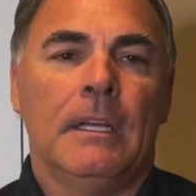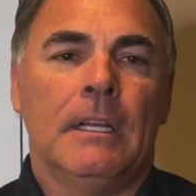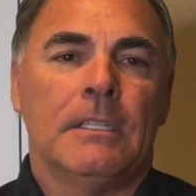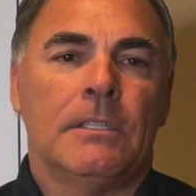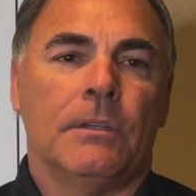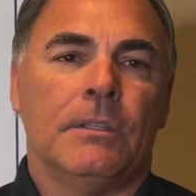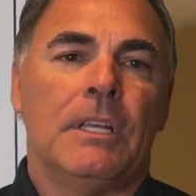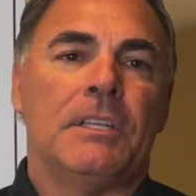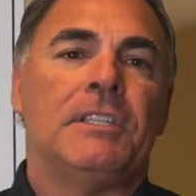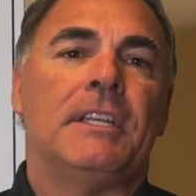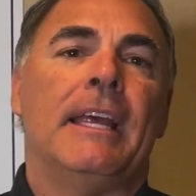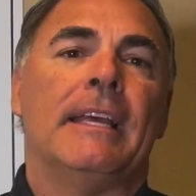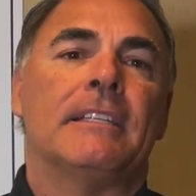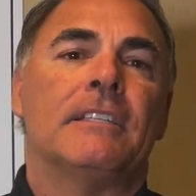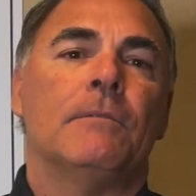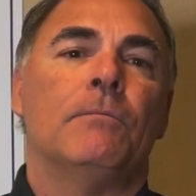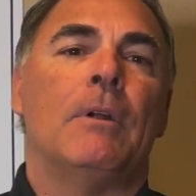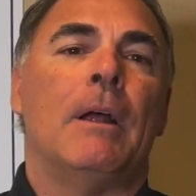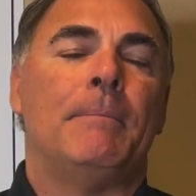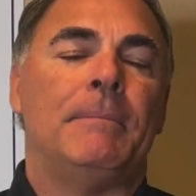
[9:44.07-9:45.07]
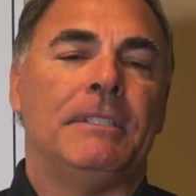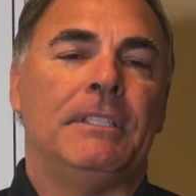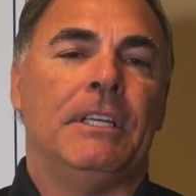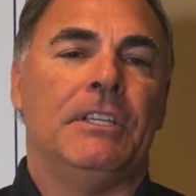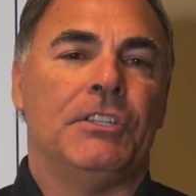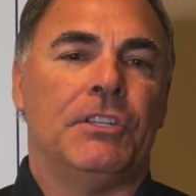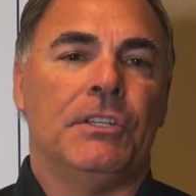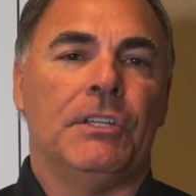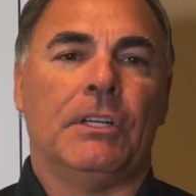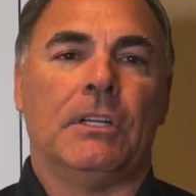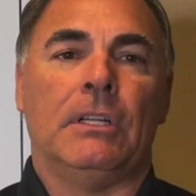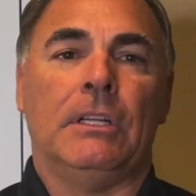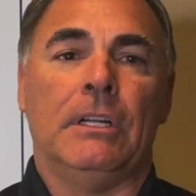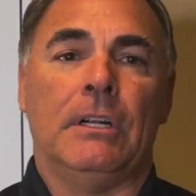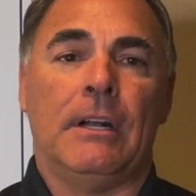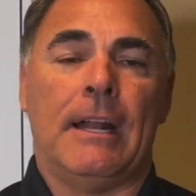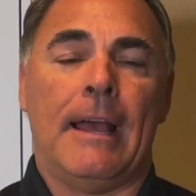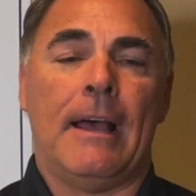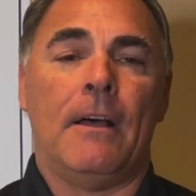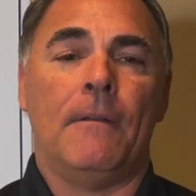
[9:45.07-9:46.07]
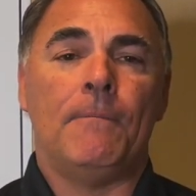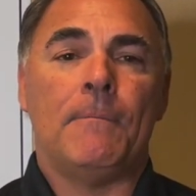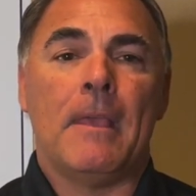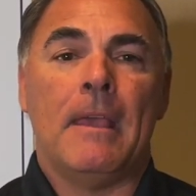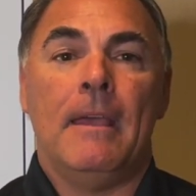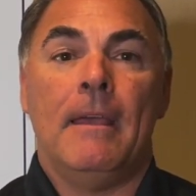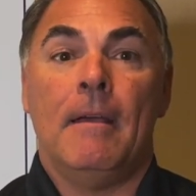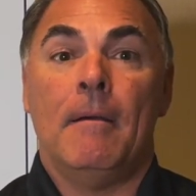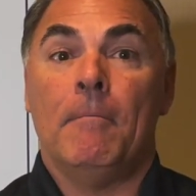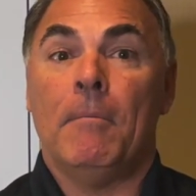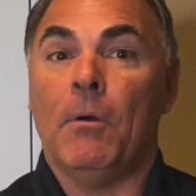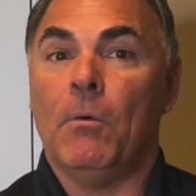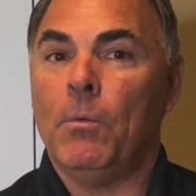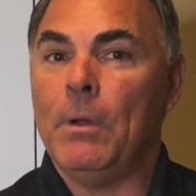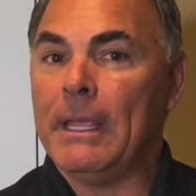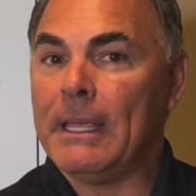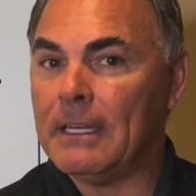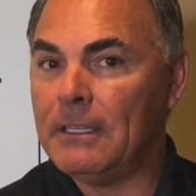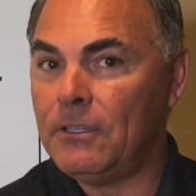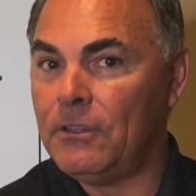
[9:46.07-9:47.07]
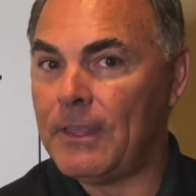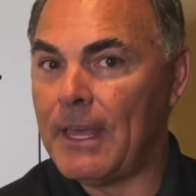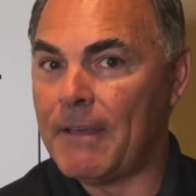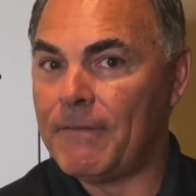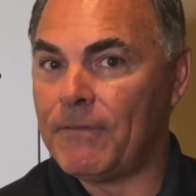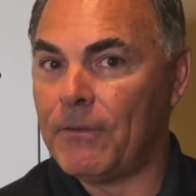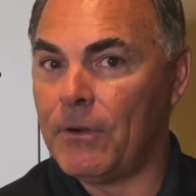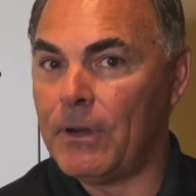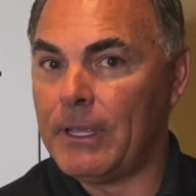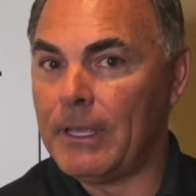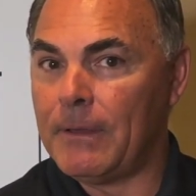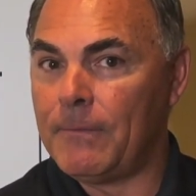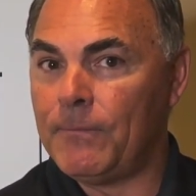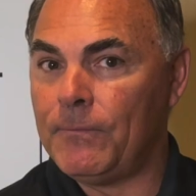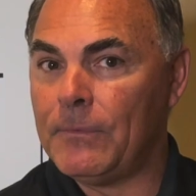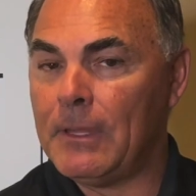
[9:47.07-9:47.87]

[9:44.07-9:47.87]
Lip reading: So it does take some repetition to clear it out, but we can do that for you.